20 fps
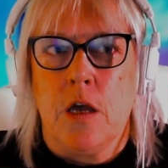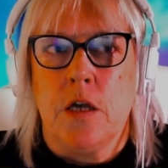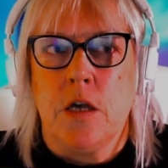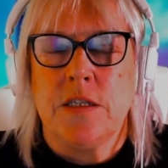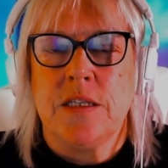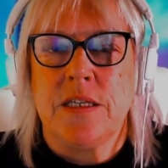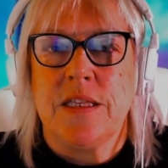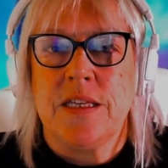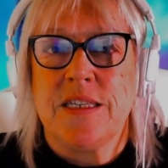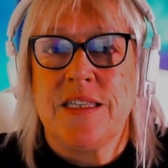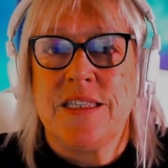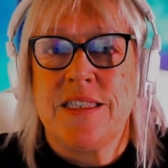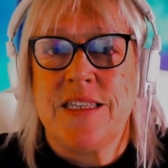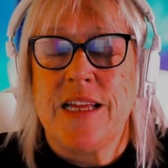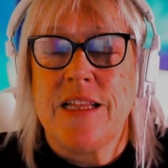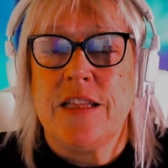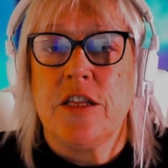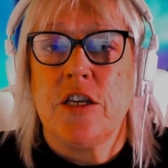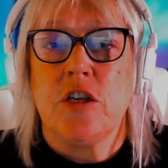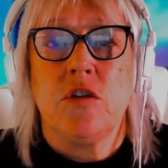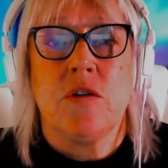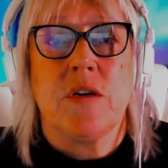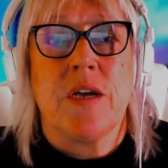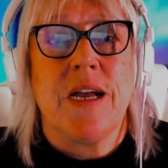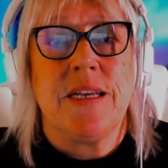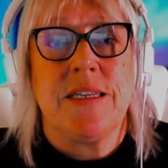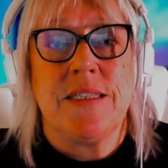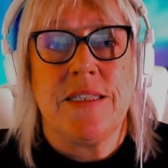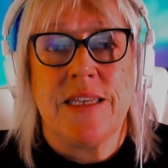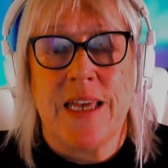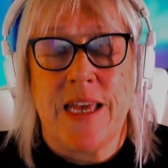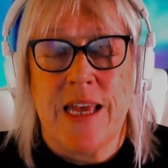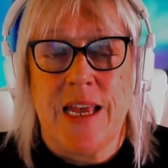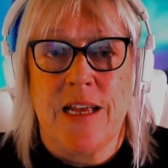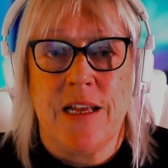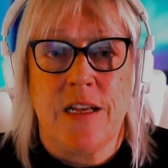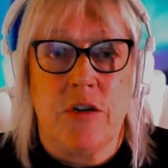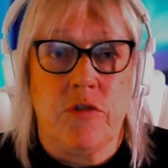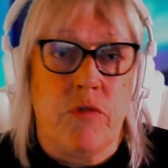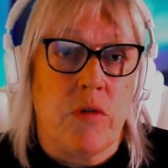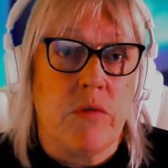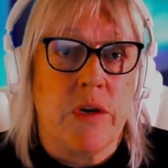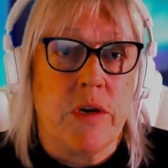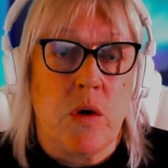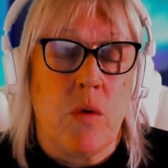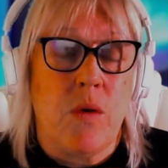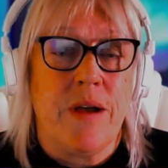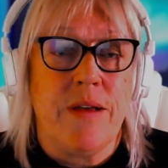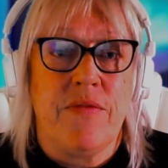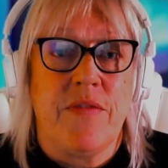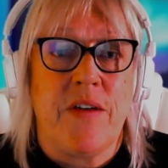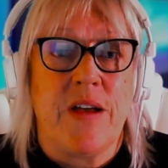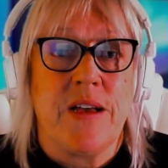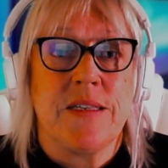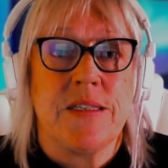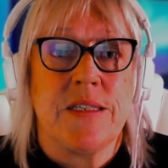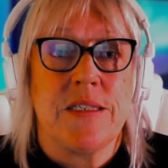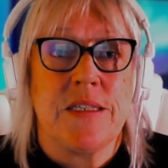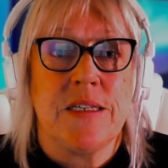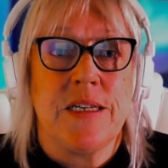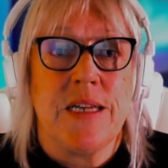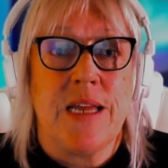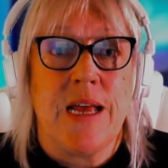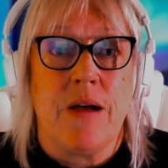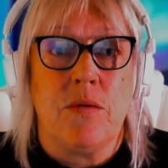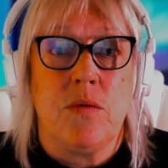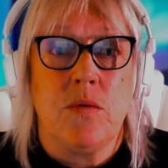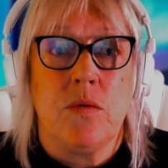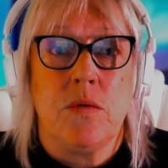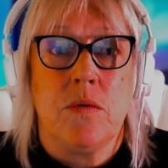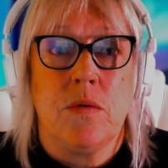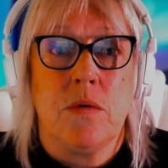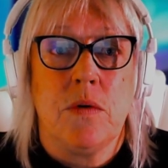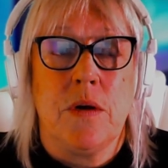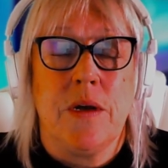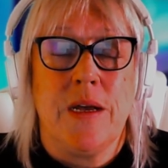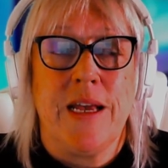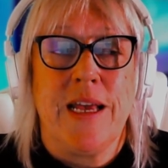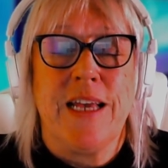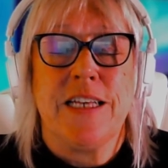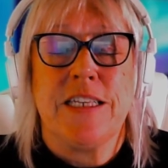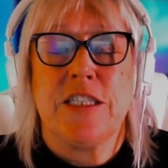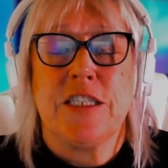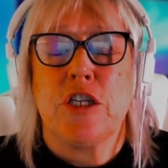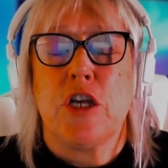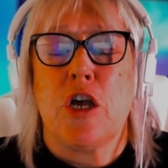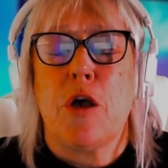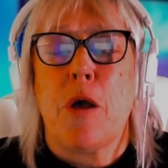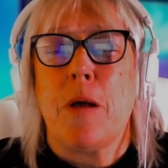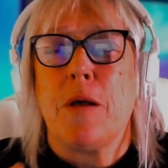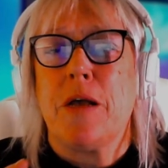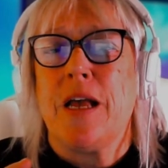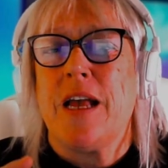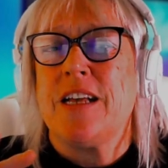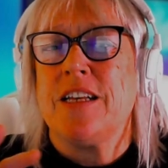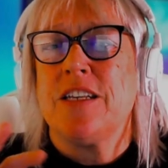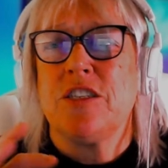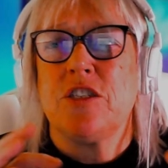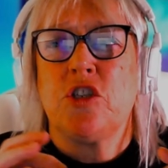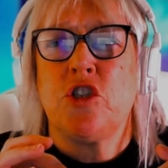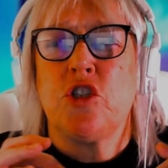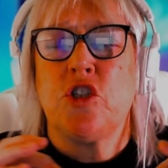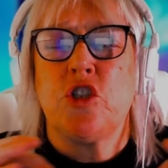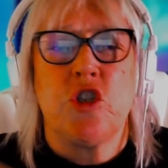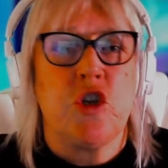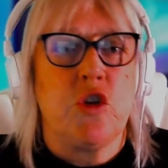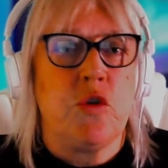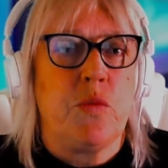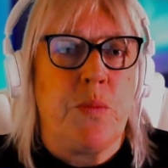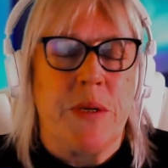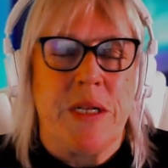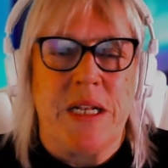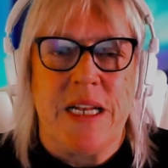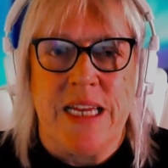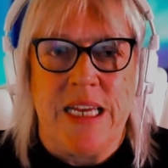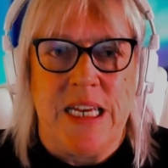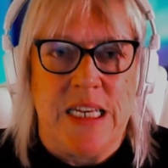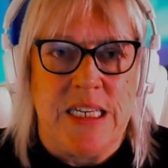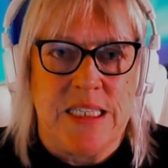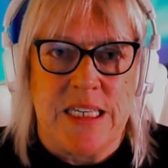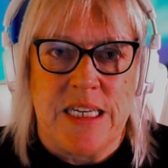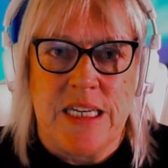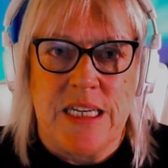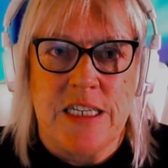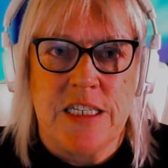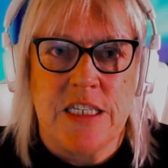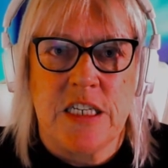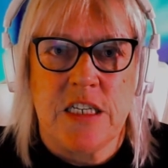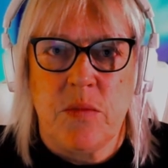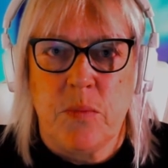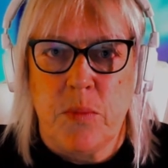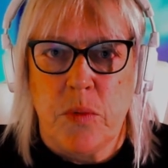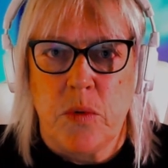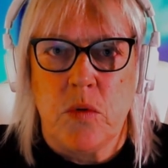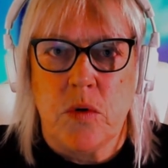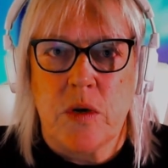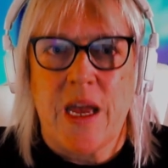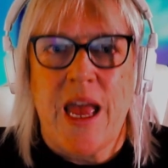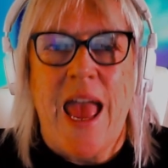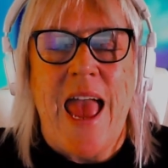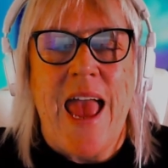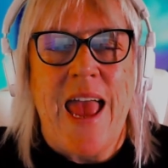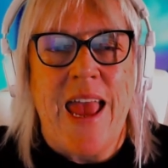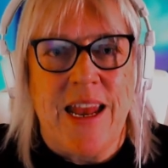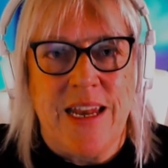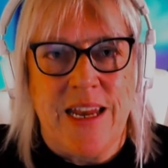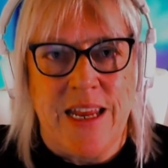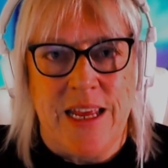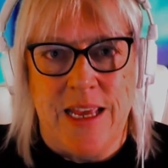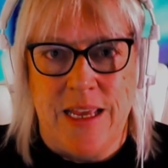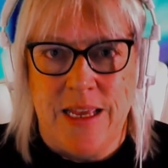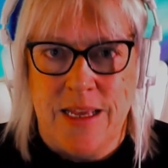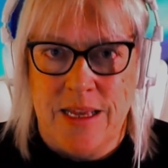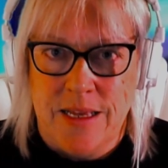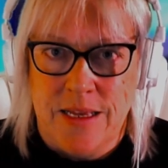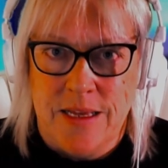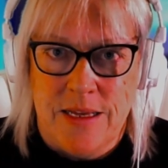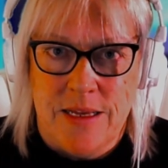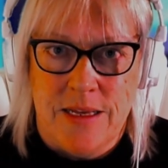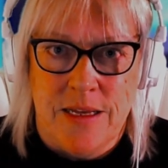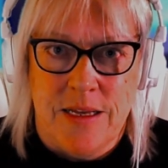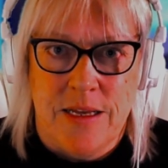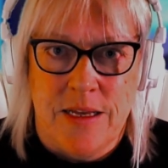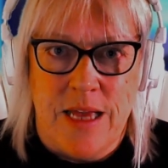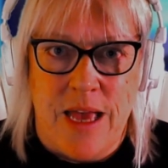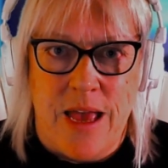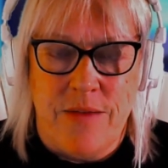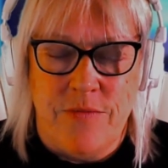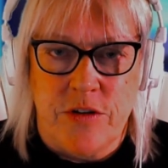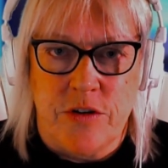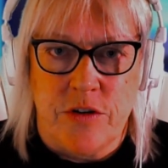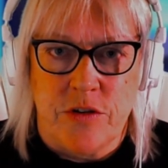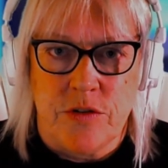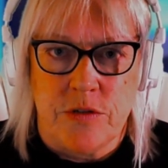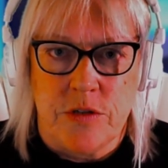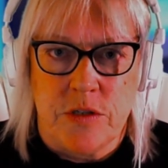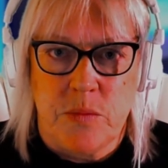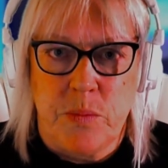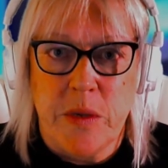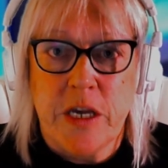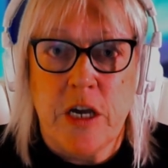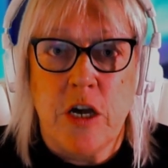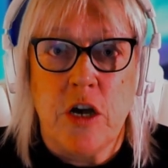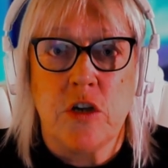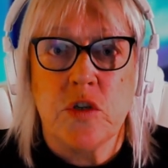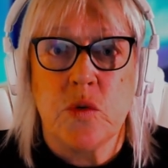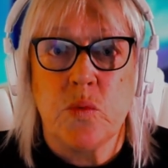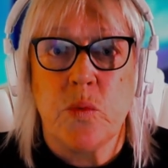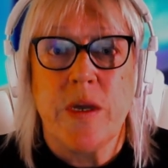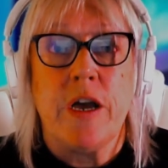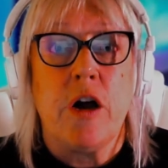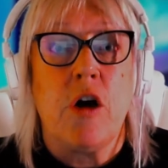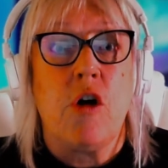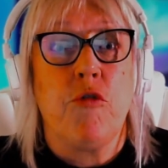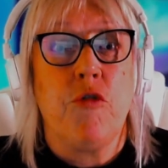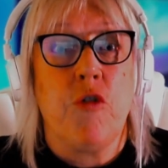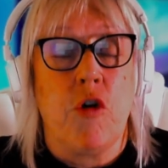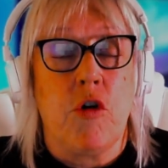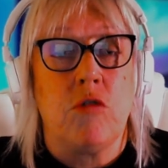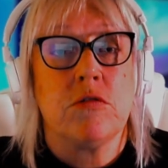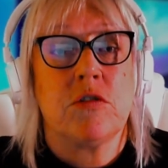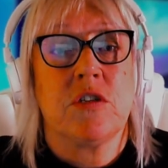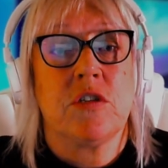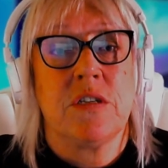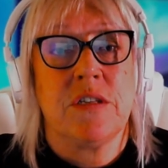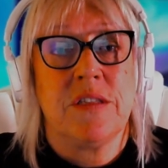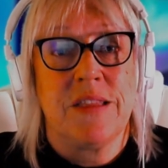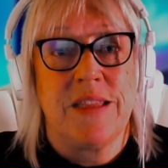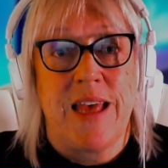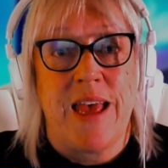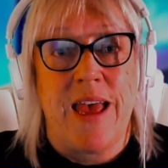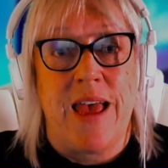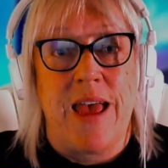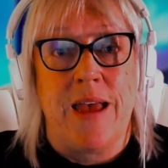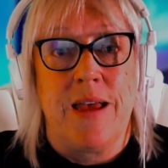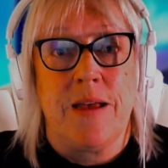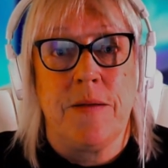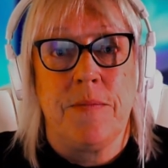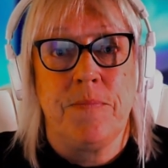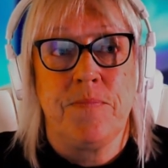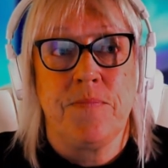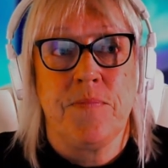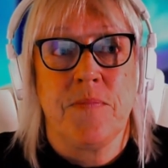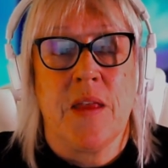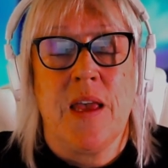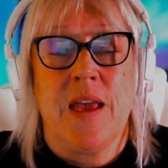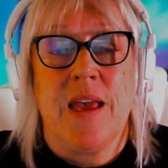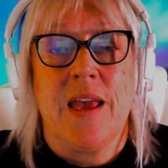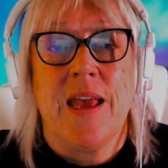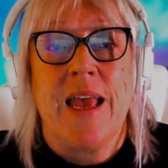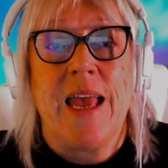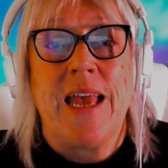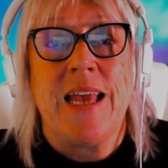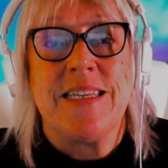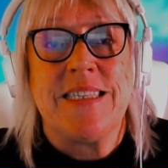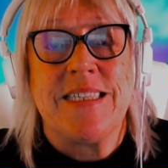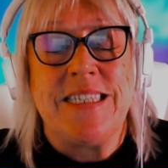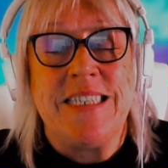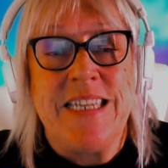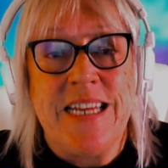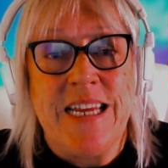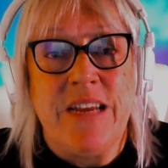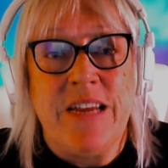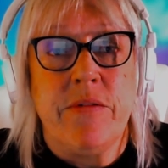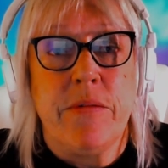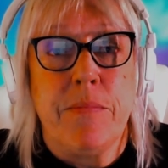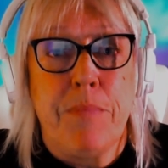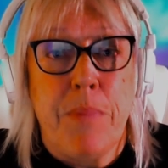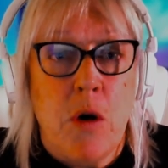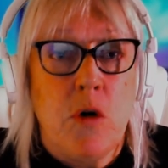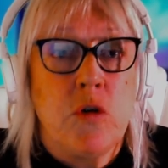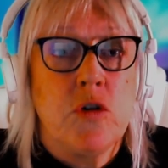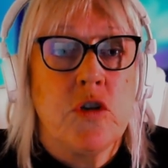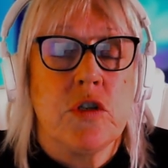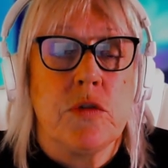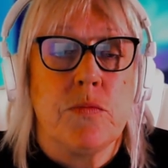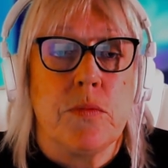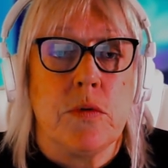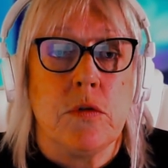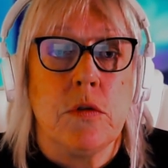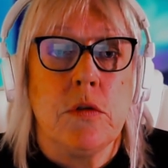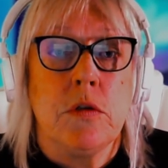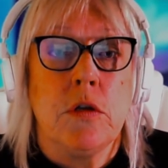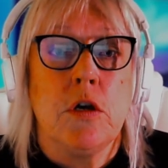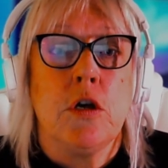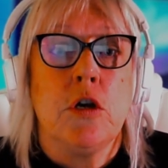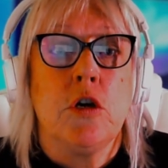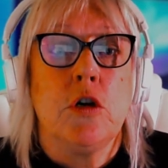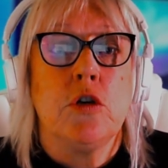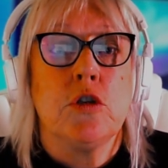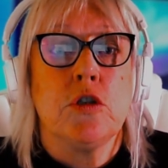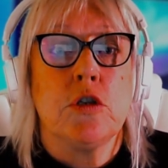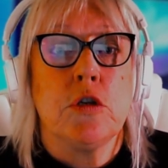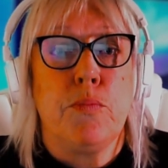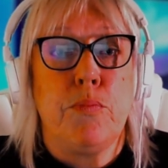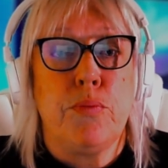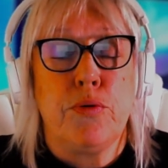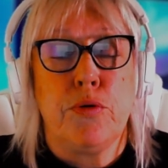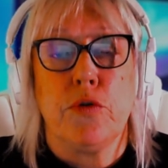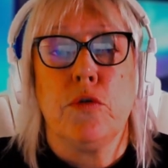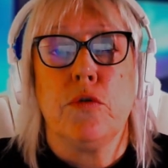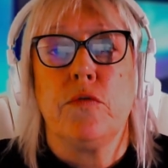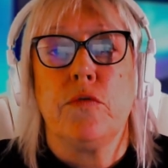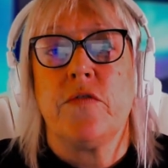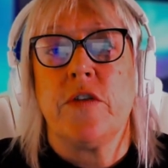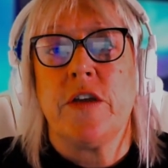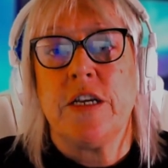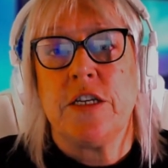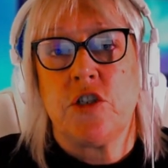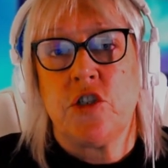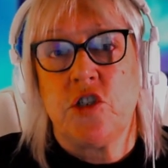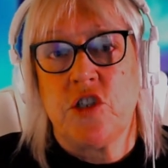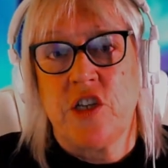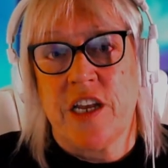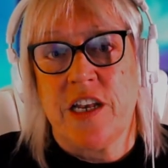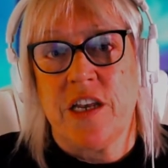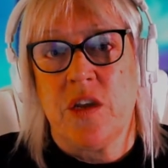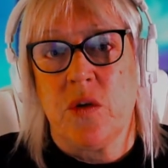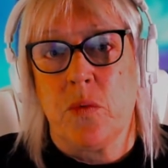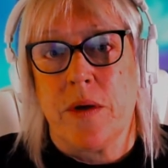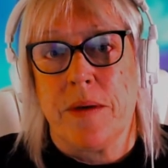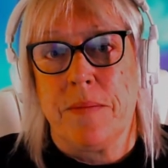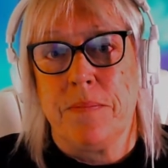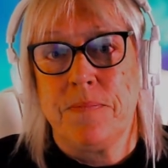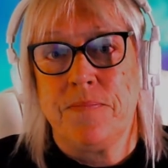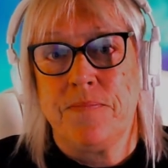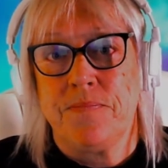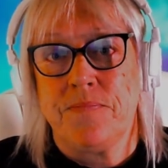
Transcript: to the extent that you guys are growing quite fast now. It's stupidly easy to debunk any evidence because we are not there. It's near impossible to prove it's genuine.